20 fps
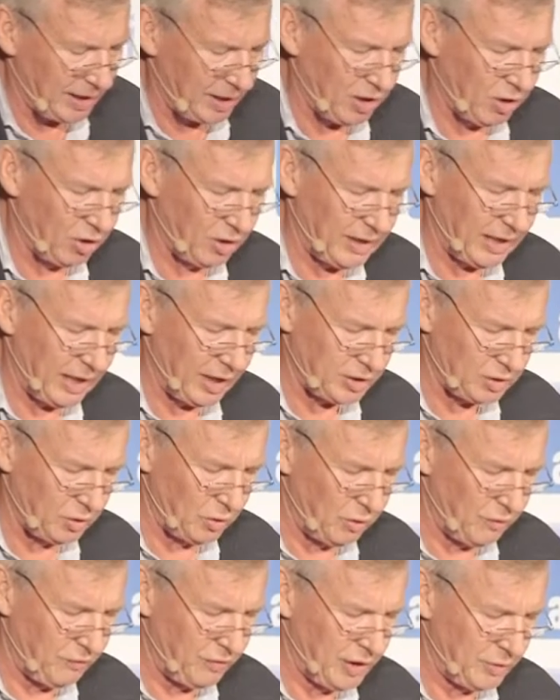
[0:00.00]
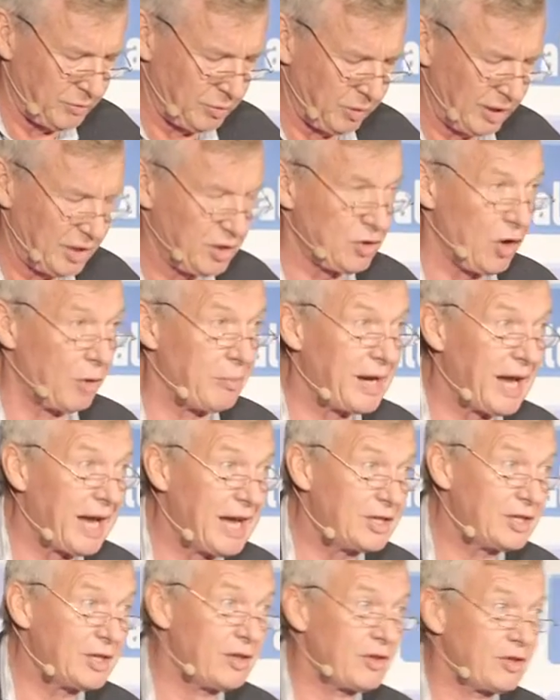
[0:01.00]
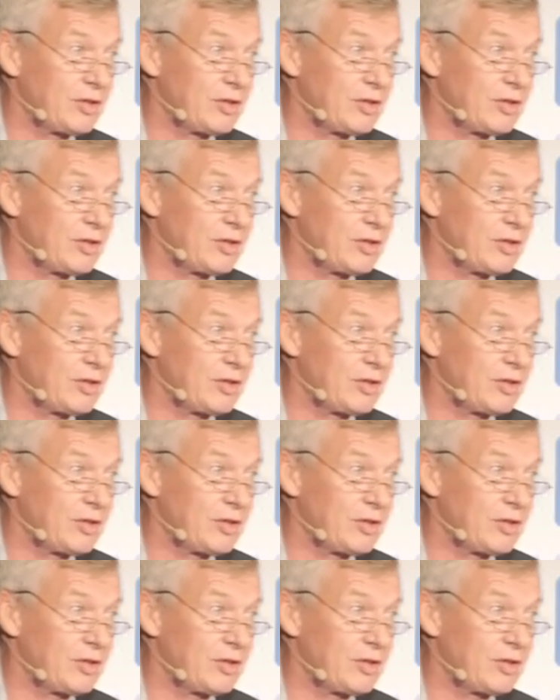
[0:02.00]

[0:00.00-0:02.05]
Gold Coast law firms really dominated the